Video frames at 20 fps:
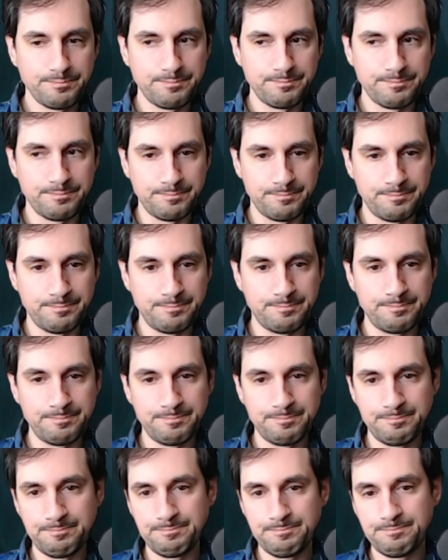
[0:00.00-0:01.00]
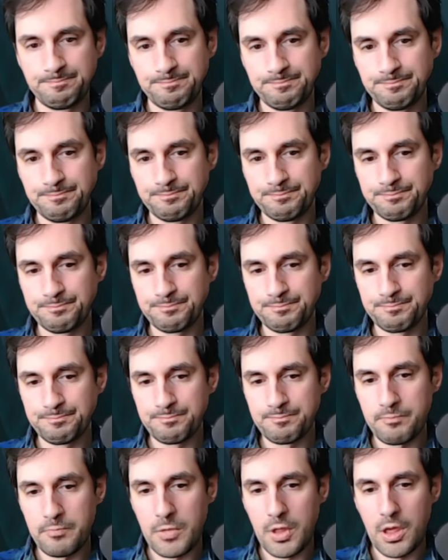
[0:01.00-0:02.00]
Mm,
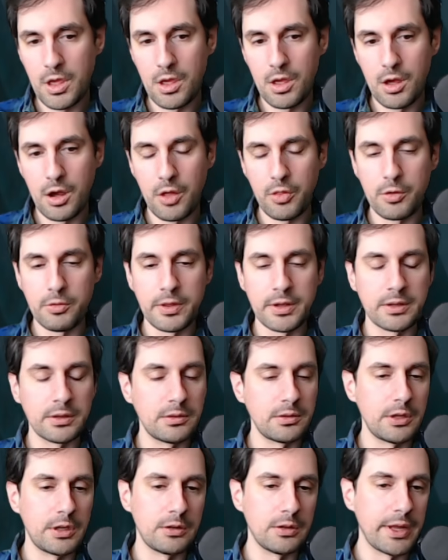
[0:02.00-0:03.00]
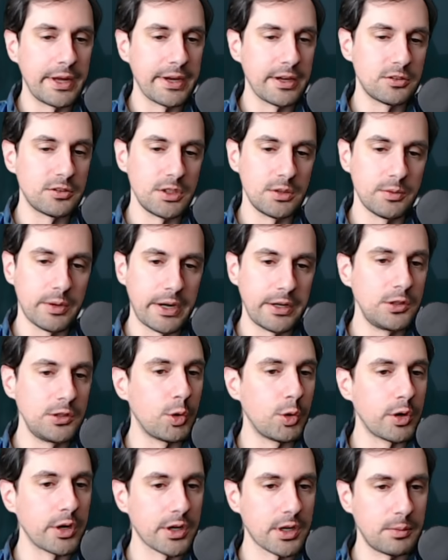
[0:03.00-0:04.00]
other than in Legacy, right?
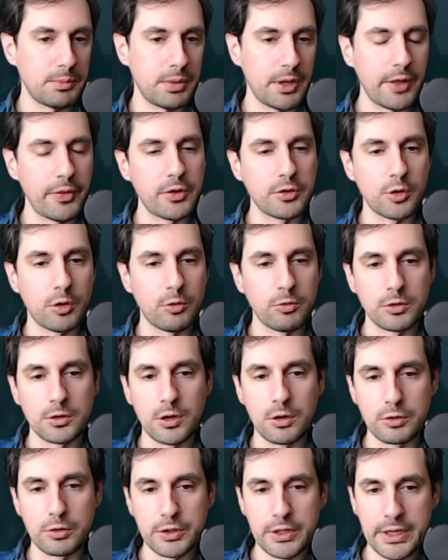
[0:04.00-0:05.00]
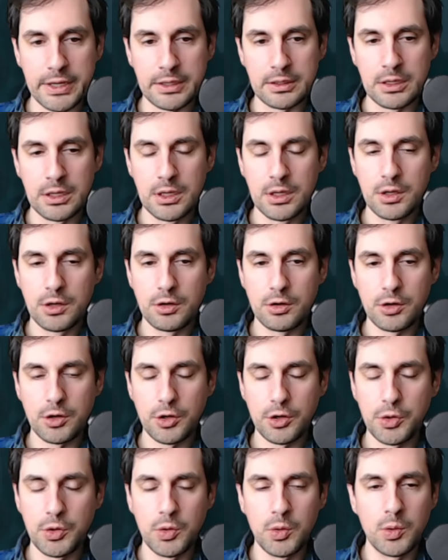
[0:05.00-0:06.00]
York can play this over and over again.
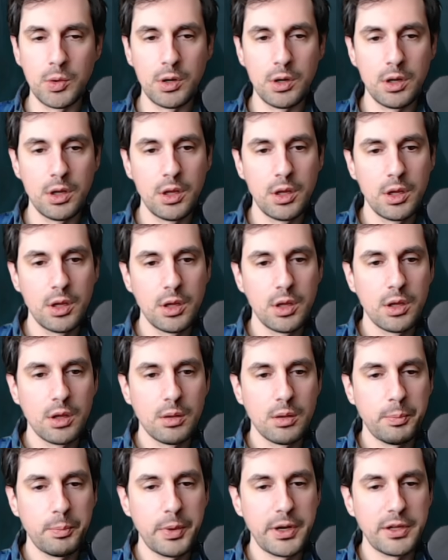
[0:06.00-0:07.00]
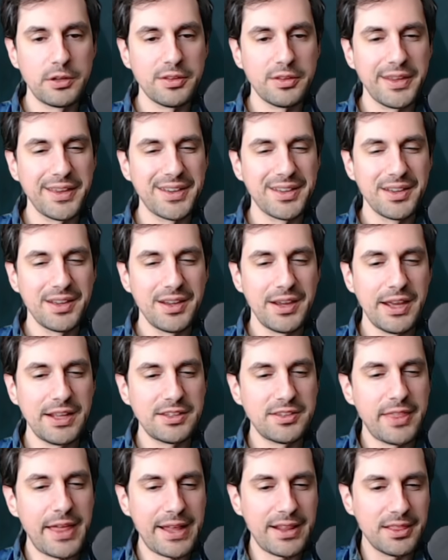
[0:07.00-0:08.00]
Cool. But it's like
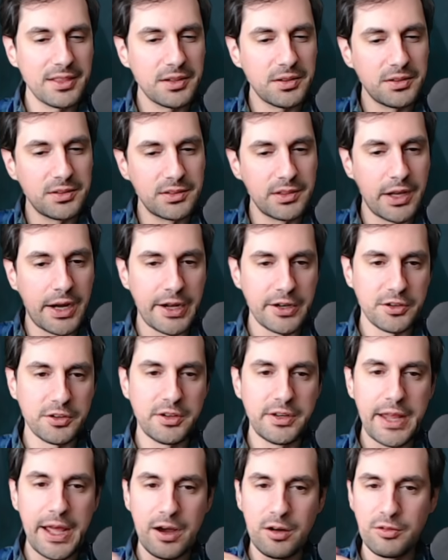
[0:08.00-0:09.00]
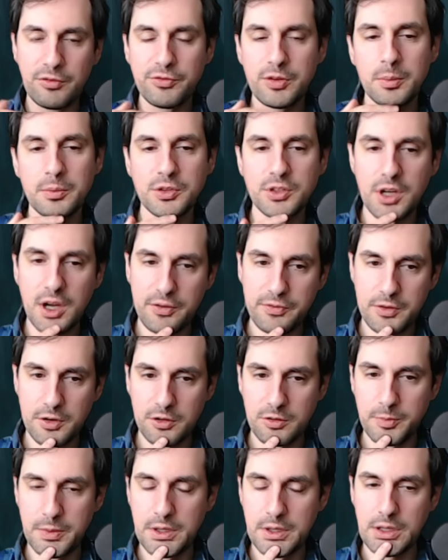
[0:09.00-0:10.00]
it's that little notch down from
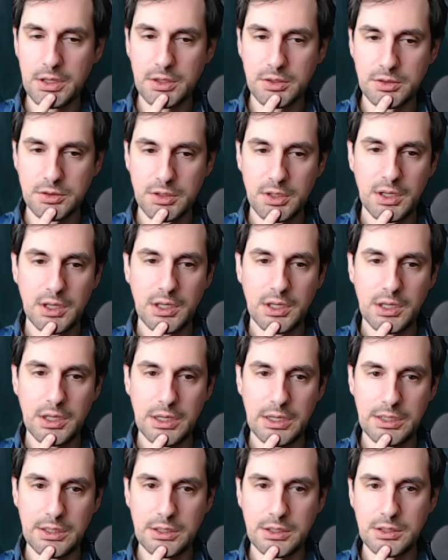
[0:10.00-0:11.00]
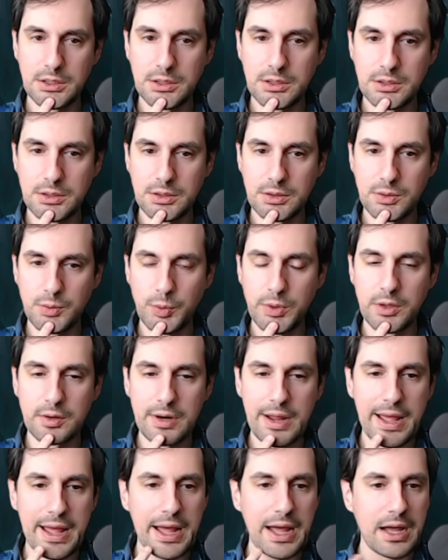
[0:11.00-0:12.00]
Schaffner's because it we
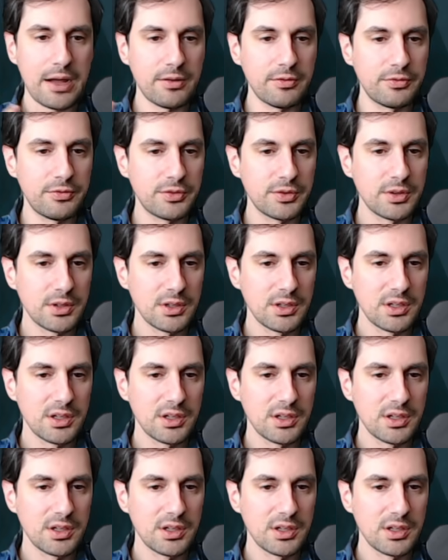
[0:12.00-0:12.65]
don't have